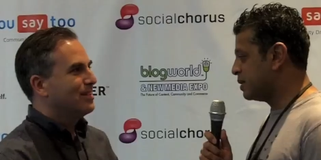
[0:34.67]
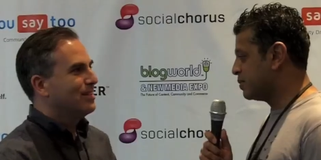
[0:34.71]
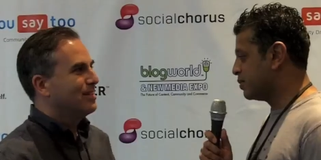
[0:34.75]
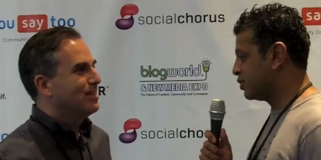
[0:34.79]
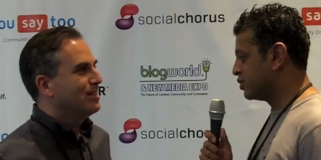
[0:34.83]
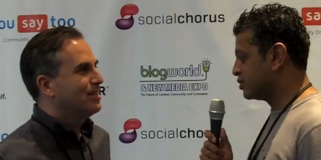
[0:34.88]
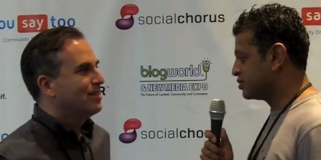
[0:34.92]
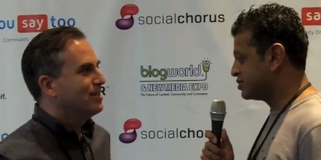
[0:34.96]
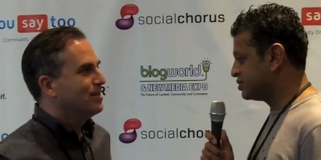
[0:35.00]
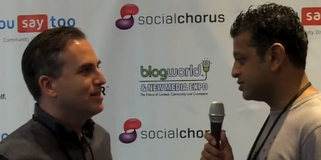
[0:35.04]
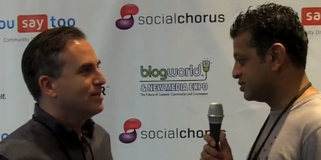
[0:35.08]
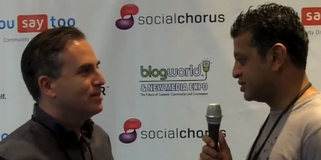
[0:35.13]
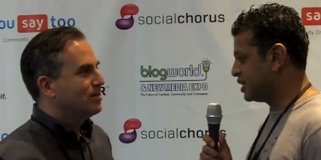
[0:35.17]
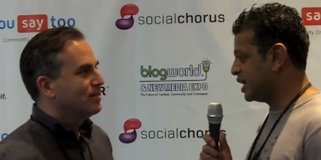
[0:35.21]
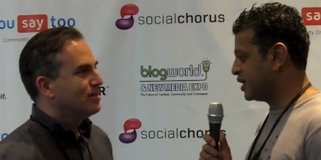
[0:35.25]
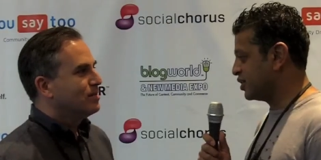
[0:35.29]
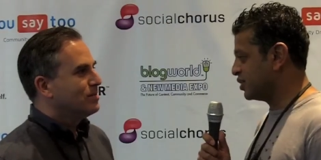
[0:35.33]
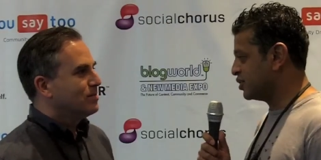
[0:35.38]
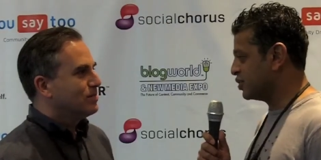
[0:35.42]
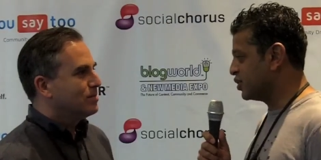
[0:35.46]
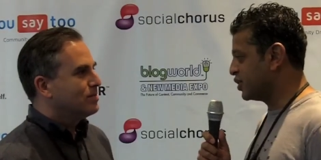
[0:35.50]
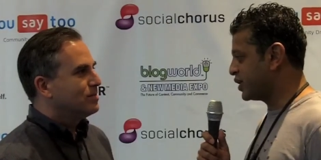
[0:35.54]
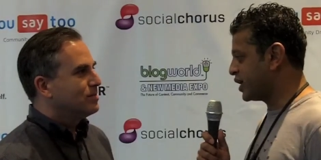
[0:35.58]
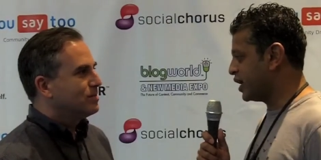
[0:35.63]
Speaker 1: people tend
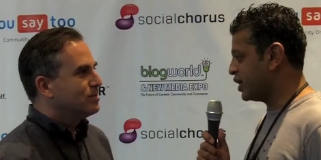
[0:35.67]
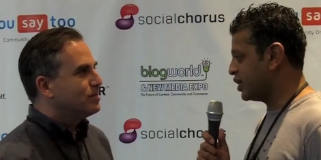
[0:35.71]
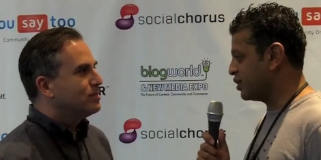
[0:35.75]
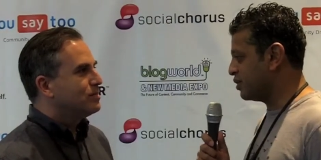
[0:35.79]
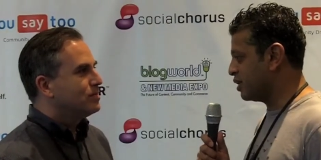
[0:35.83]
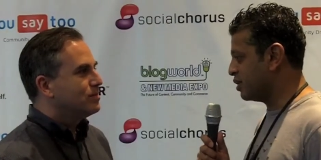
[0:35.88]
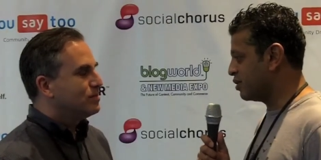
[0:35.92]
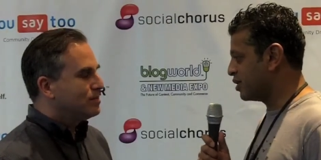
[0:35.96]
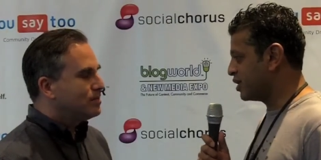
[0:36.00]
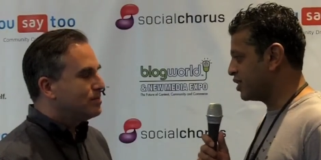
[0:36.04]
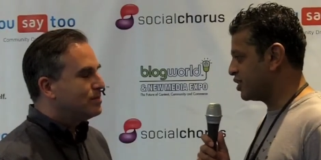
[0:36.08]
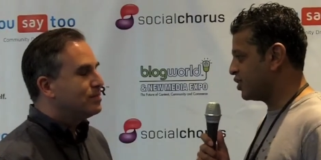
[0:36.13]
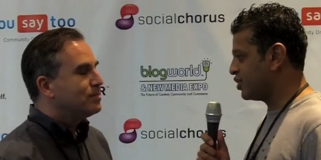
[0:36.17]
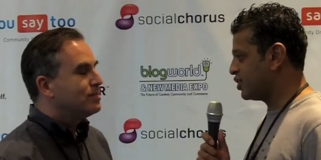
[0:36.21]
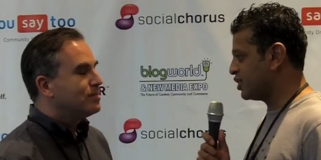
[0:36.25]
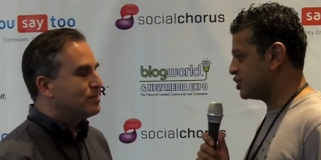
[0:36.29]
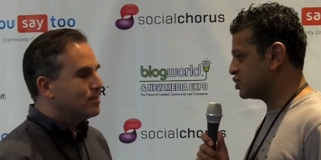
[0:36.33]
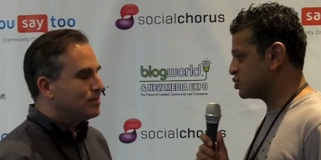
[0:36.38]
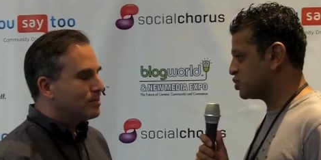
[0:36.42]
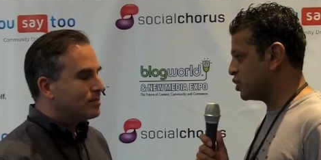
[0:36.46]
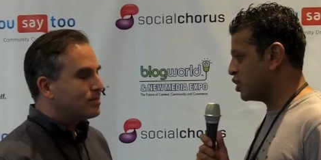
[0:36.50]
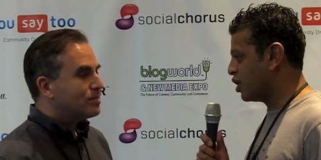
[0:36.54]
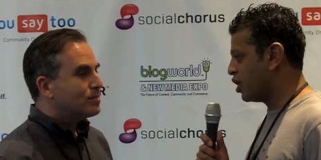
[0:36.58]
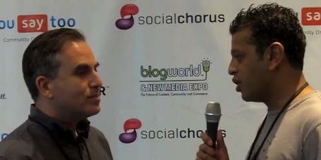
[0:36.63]
to look at you, and one of the
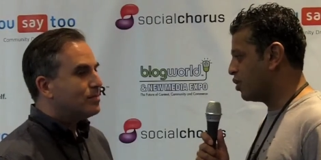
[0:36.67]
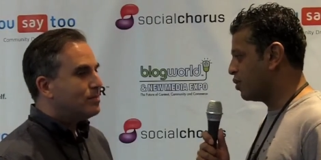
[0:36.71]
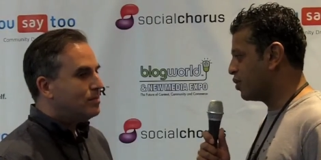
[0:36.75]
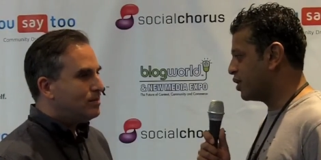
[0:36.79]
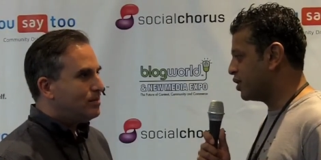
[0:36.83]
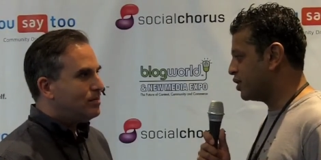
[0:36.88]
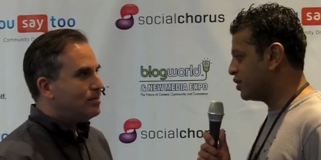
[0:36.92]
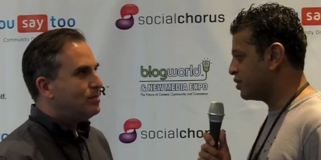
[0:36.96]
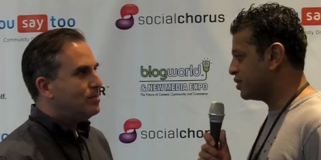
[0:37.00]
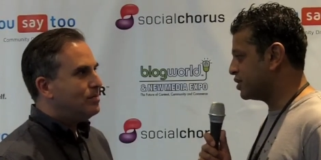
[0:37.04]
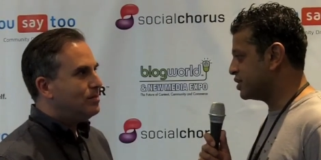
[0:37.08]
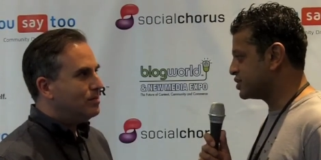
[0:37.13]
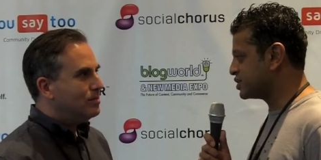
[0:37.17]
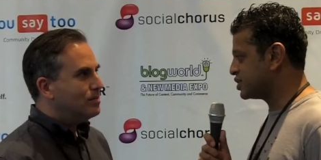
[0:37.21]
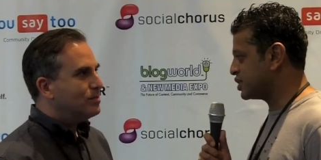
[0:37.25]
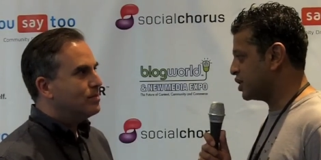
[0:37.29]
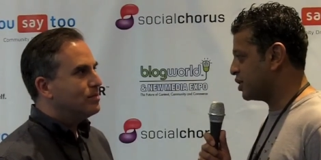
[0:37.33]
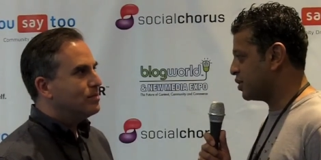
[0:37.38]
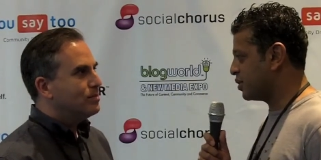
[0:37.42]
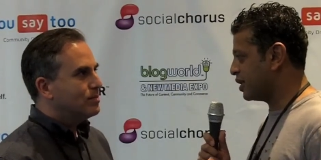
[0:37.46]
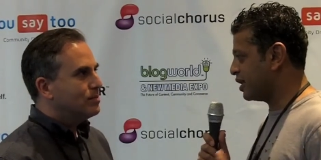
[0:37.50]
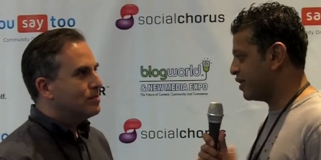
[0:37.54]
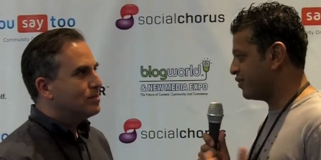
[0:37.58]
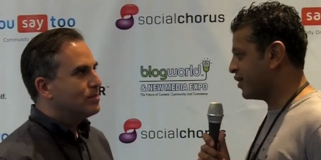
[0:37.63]
things we all wonder is, you
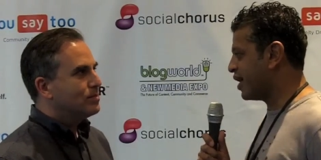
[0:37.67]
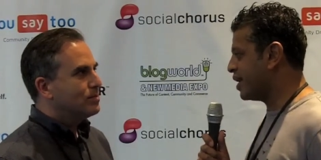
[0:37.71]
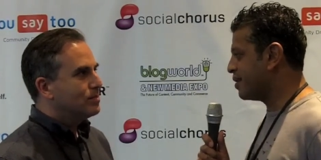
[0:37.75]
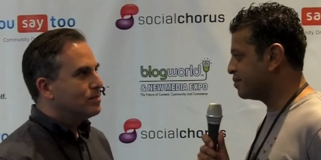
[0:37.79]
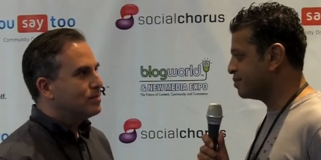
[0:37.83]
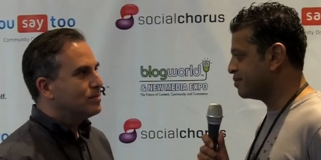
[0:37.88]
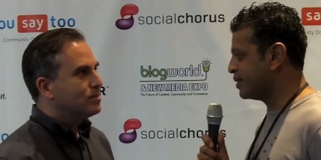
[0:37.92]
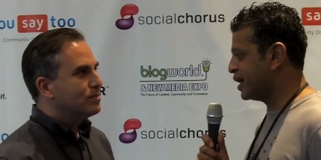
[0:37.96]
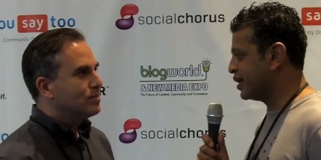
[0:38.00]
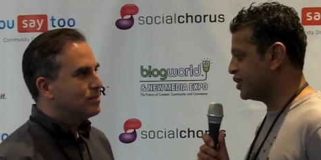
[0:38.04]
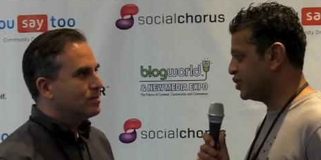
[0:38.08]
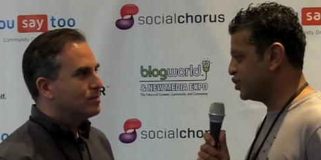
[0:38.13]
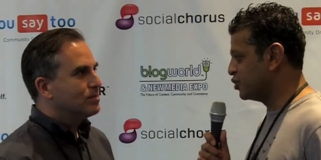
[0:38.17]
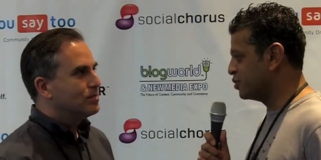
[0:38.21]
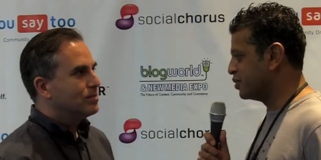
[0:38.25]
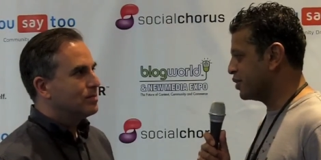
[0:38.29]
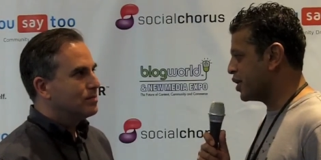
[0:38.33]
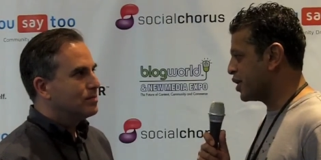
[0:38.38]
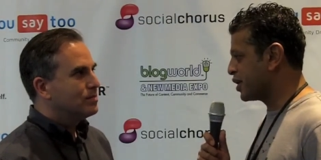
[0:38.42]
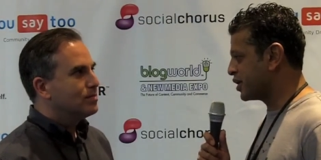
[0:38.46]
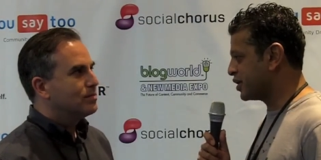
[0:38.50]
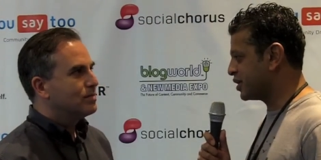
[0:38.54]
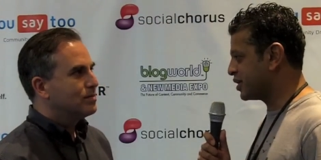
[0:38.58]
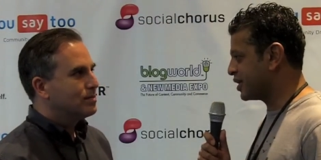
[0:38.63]
know, if I'm a new
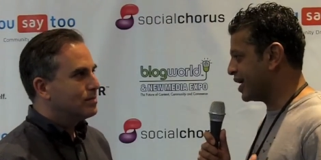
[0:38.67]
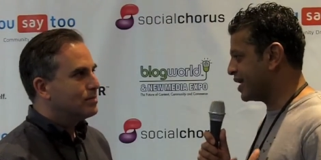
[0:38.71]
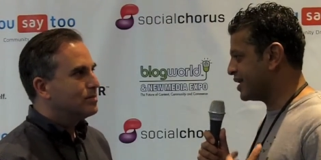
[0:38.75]
blogger